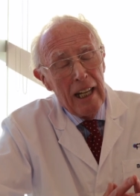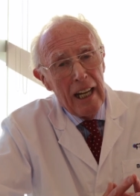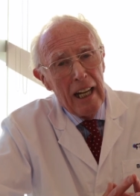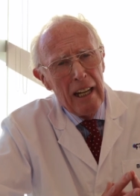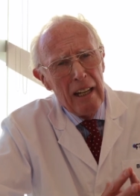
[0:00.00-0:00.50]

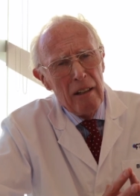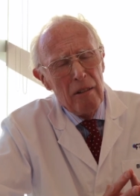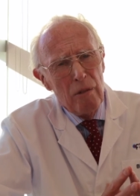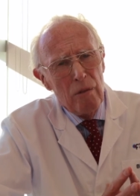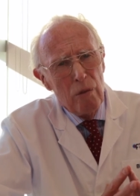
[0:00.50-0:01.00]

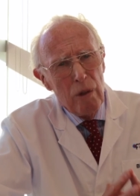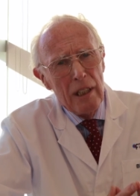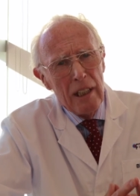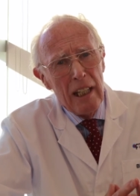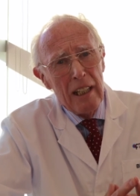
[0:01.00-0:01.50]
uh,
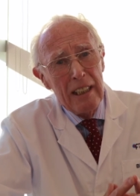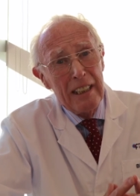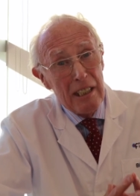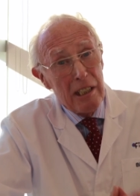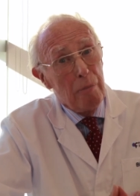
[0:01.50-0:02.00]
will
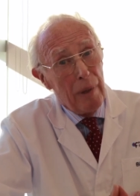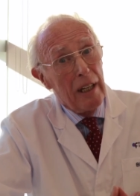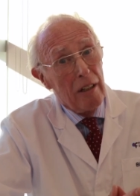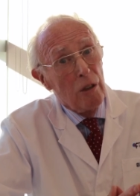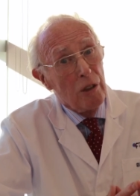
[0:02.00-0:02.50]

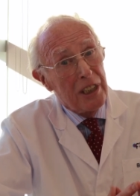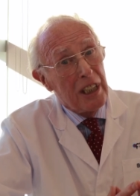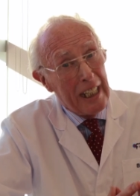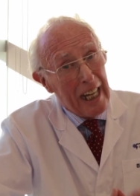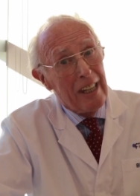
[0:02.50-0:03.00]
disappear
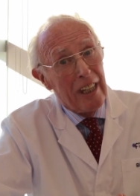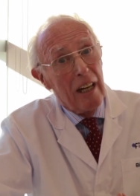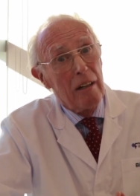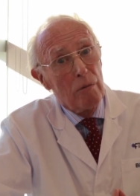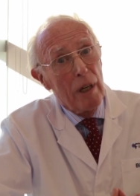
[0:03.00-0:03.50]

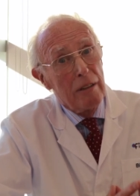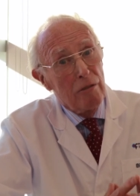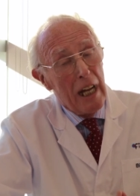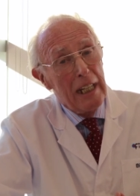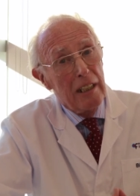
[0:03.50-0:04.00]
altogether when
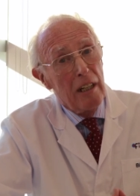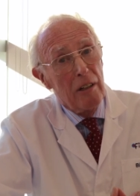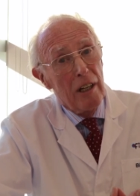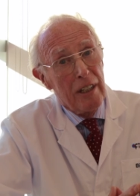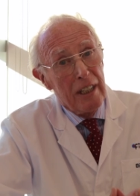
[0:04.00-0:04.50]

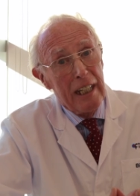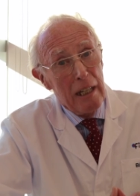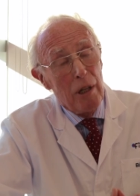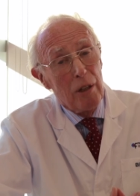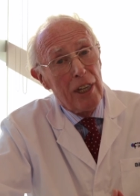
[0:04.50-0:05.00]
radio and
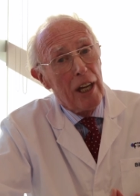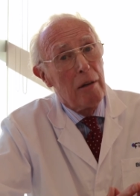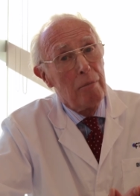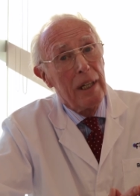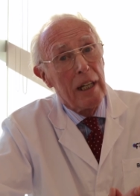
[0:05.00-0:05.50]

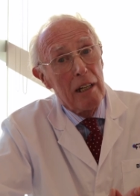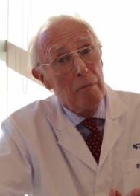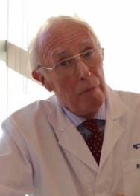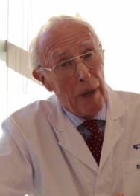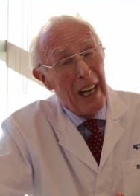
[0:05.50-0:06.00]
chemotherapy are
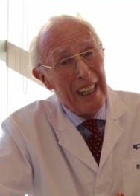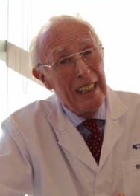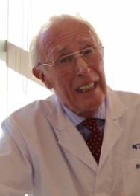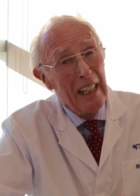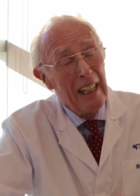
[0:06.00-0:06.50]

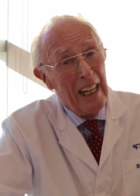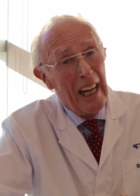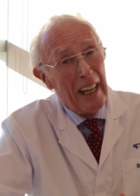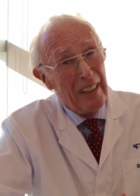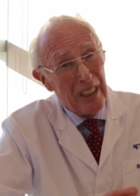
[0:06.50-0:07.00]
combined
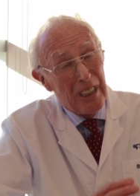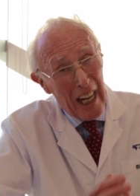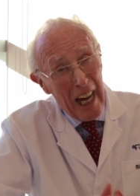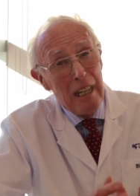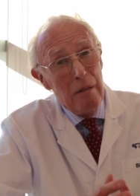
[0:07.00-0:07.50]
and the
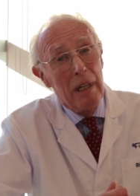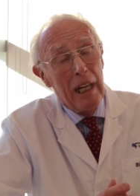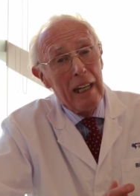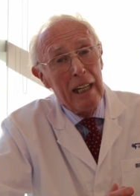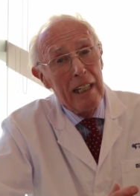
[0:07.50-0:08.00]

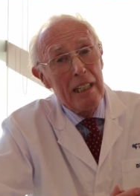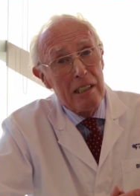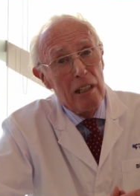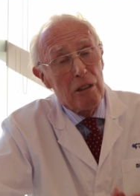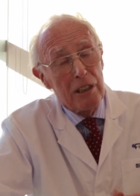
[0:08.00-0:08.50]
timing
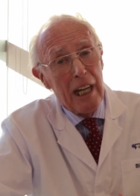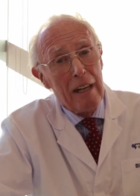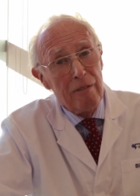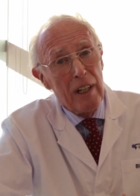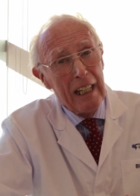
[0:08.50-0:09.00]
is looked
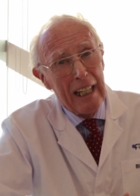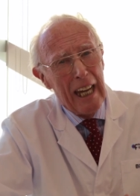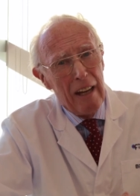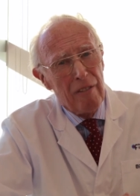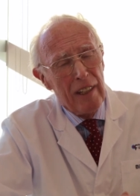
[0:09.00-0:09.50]
at very
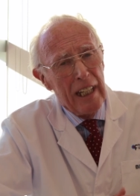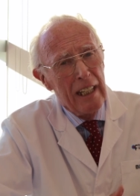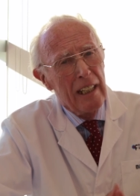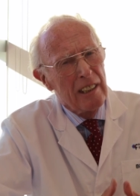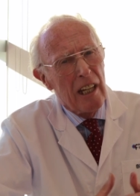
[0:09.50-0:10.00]
carefully.
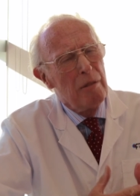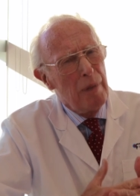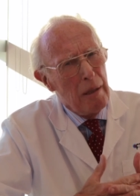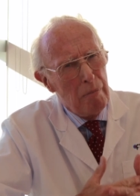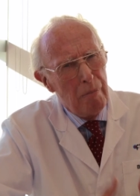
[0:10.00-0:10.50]
It's going to
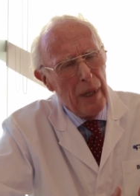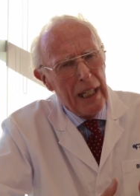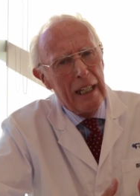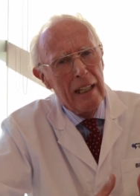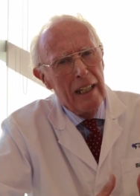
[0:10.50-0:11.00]
be a
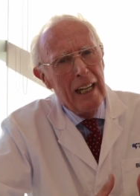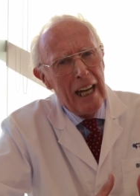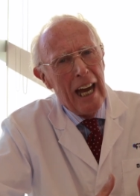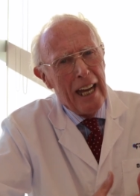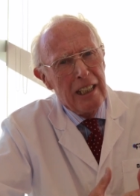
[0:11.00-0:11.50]
big
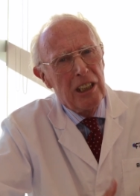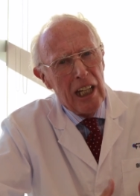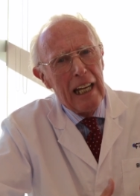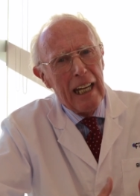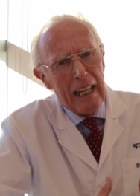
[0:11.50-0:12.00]

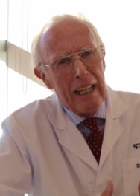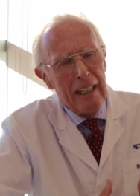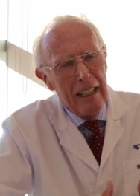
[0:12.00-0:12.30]
angelic